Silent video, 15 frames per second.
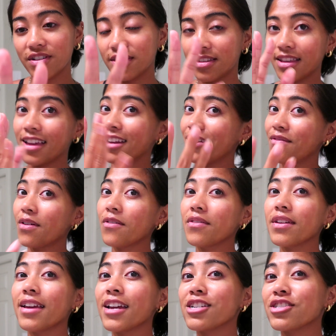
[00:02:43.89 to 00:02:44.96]
It's the end of our
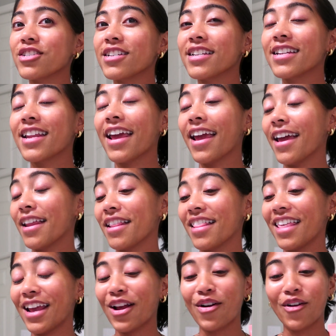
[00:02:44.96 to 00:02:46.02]
vacation and
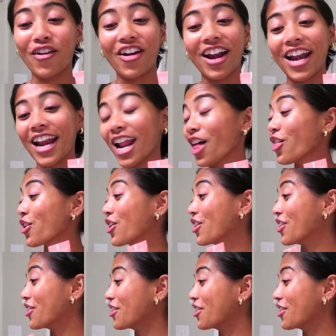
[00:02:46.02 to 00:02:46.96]
they are not looking